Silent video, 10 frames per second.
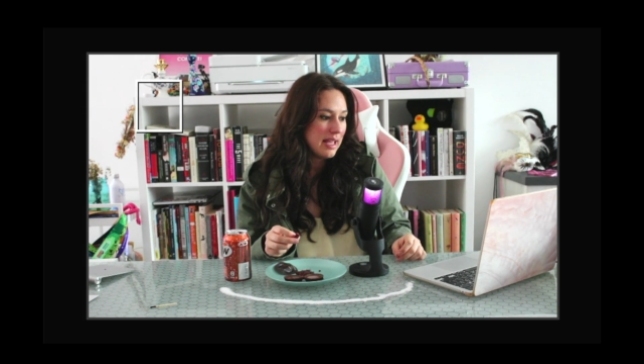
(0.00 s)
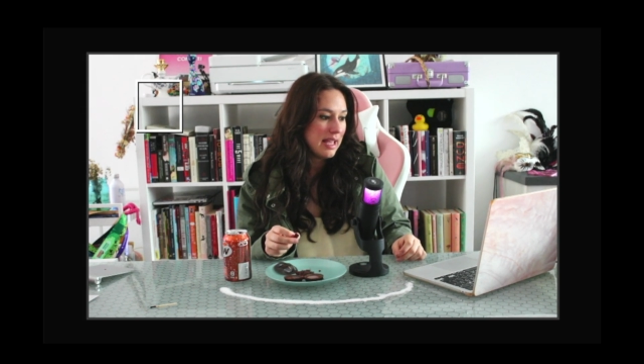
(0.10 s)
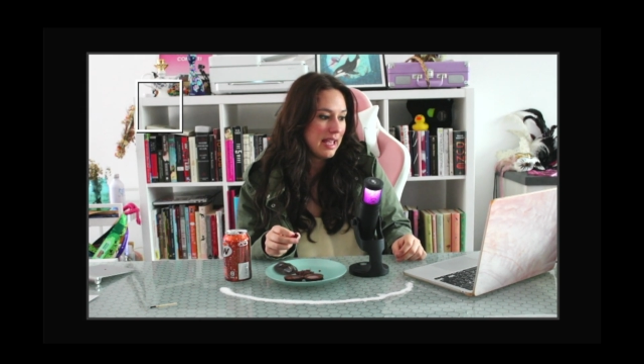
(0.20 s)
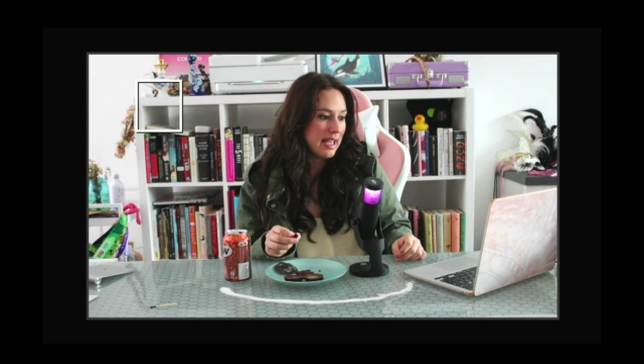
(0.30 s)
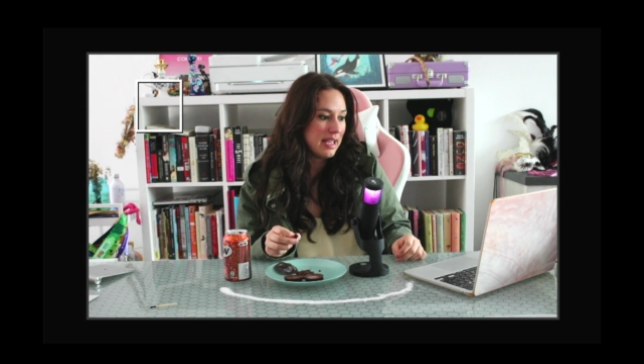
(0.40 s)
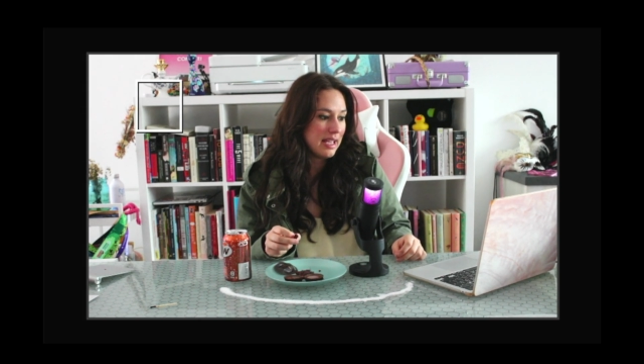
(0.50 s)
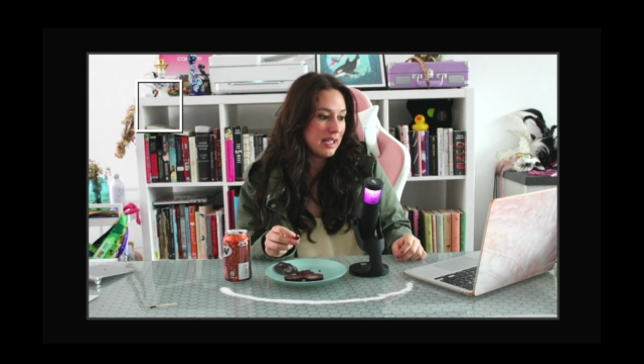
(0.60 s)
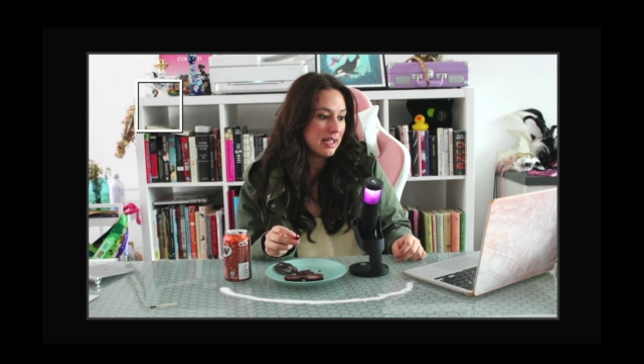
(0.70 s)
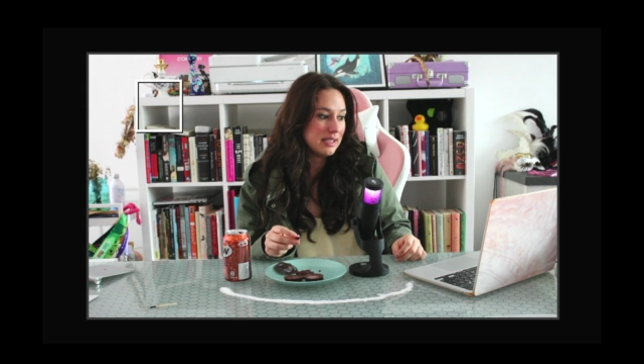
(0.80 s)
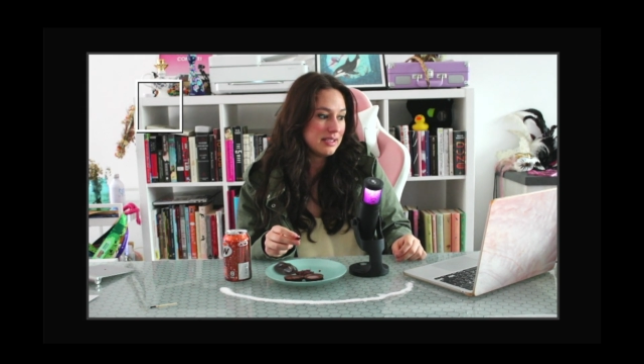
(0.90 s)

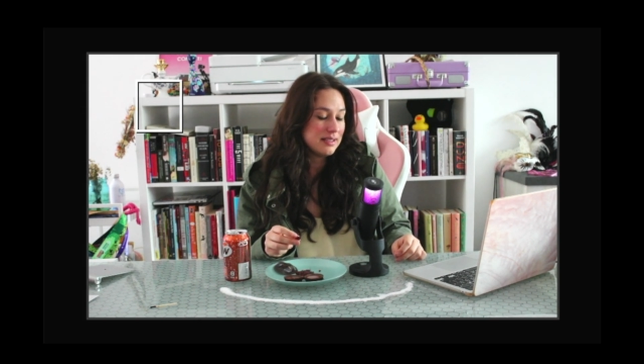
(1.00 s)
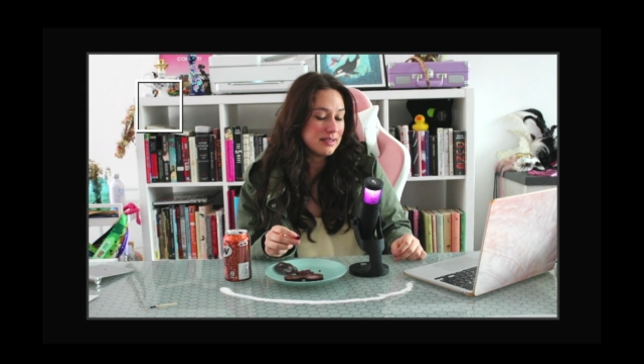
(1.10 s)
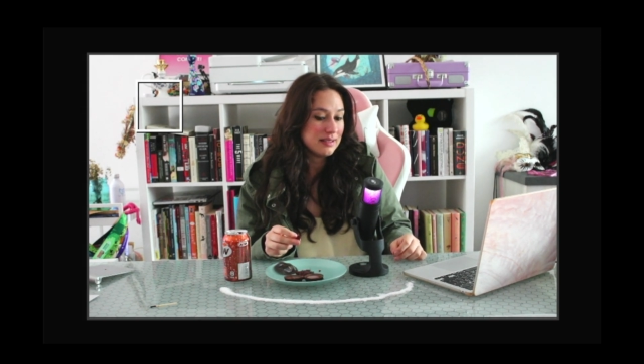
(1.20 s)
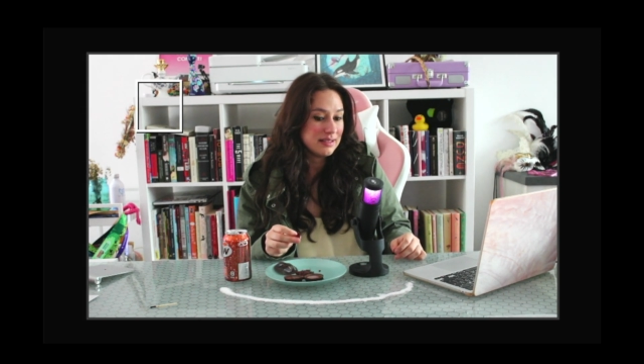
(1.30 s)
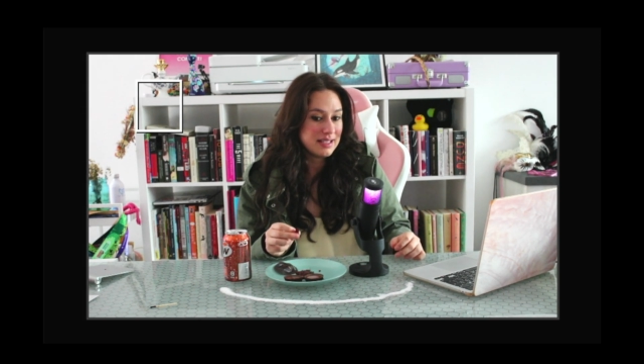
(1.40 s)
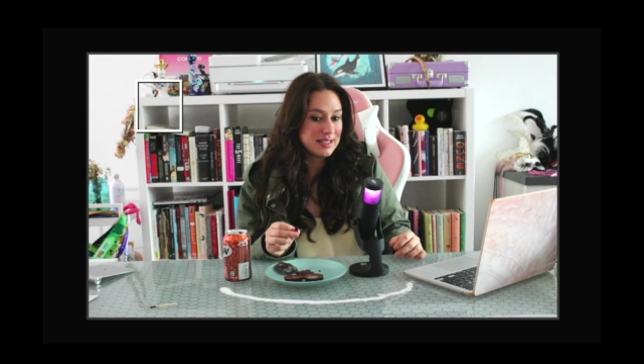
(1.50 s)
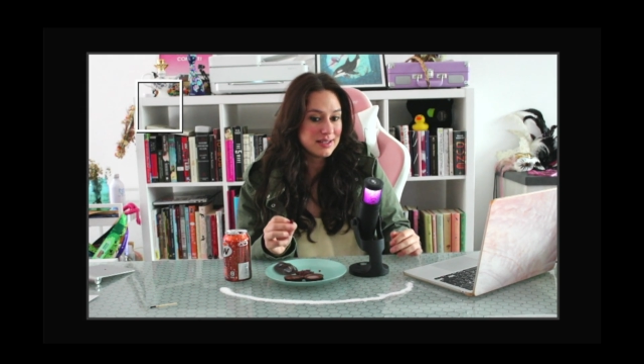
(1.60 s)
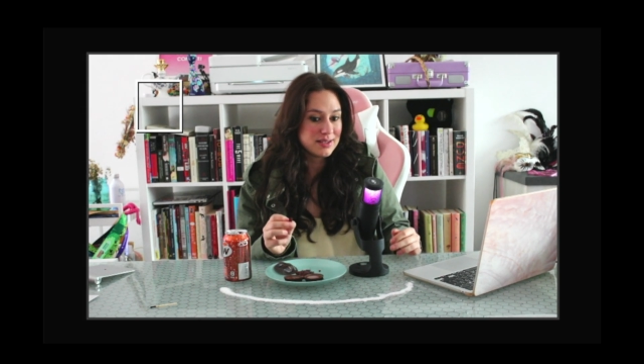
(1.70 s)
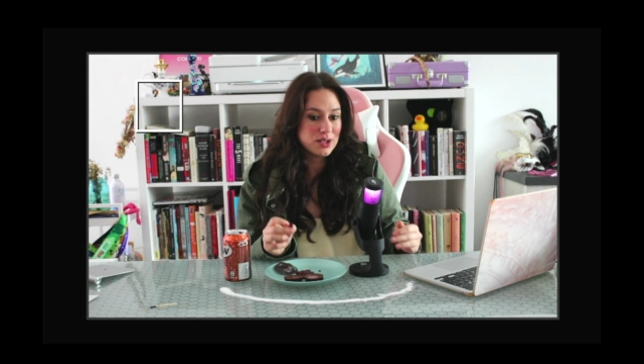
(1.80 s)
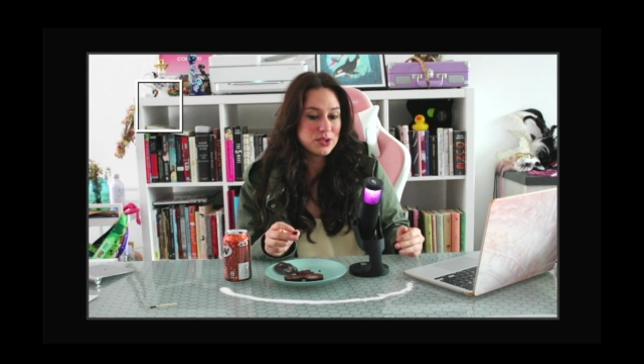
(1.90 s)
And this is
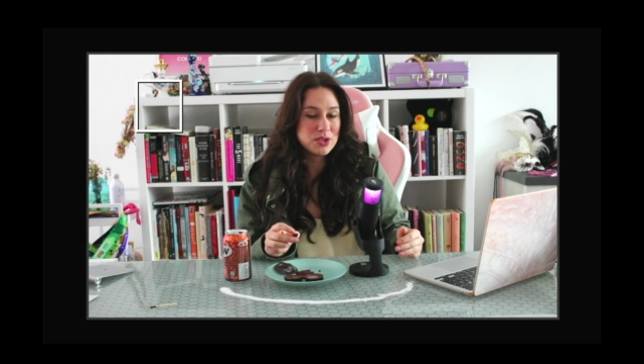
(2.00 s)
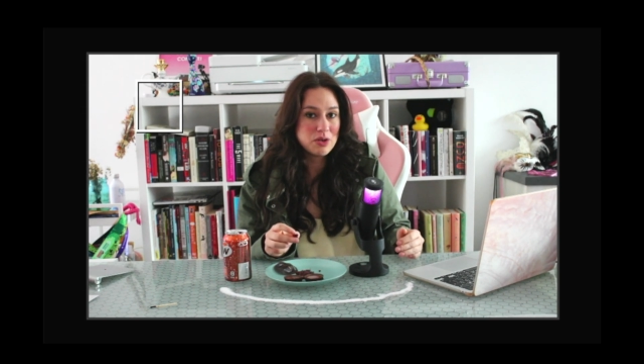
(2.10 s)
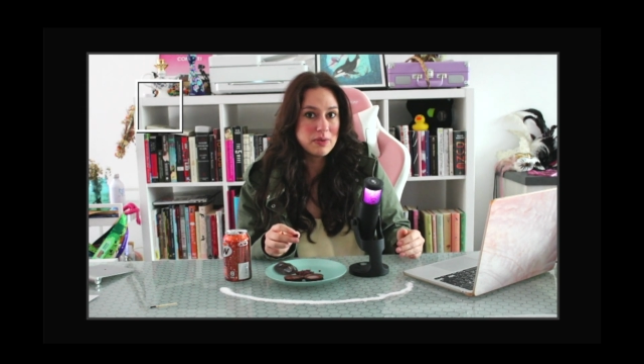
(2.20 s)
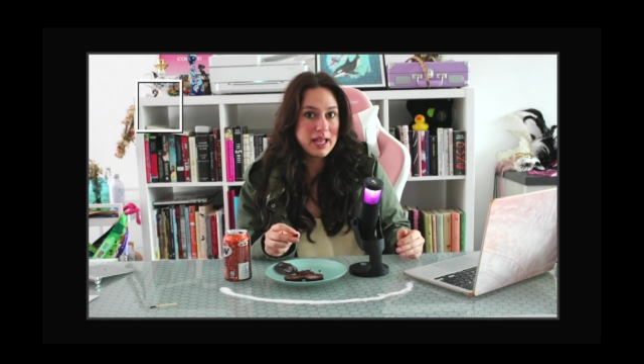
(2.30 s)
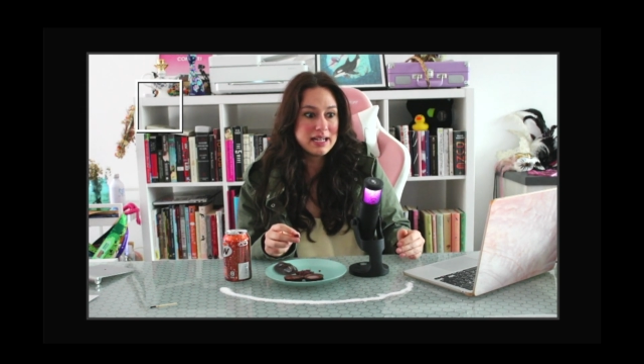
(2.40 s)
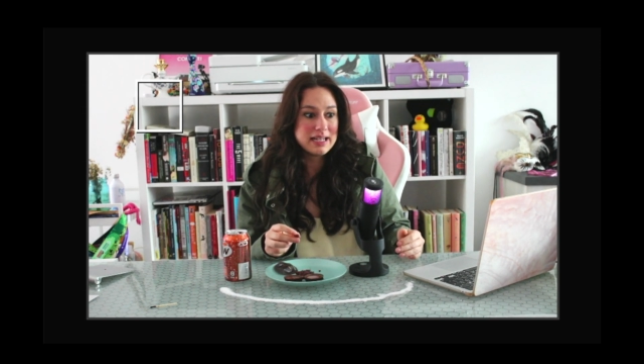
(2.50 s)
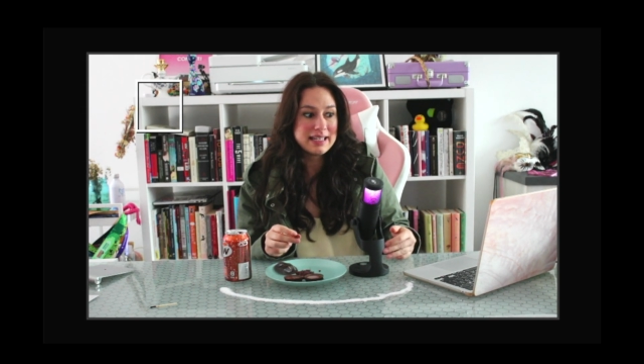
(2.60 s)
also when